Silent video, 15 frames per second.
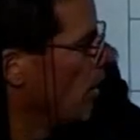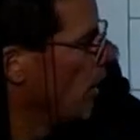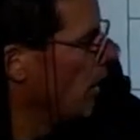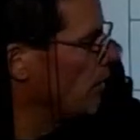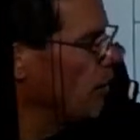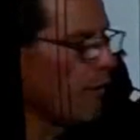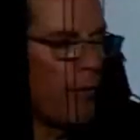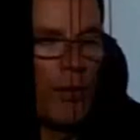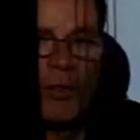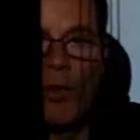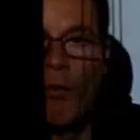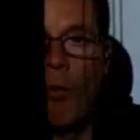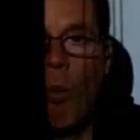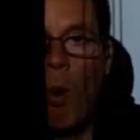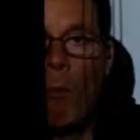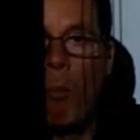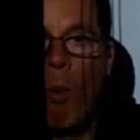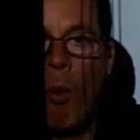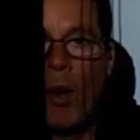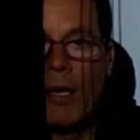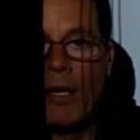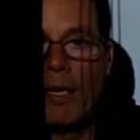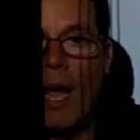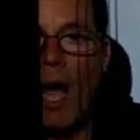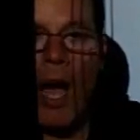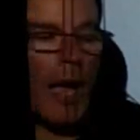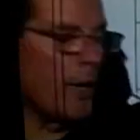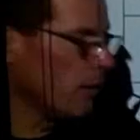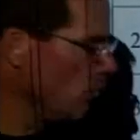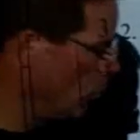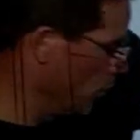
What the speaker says: a difference of 1.9,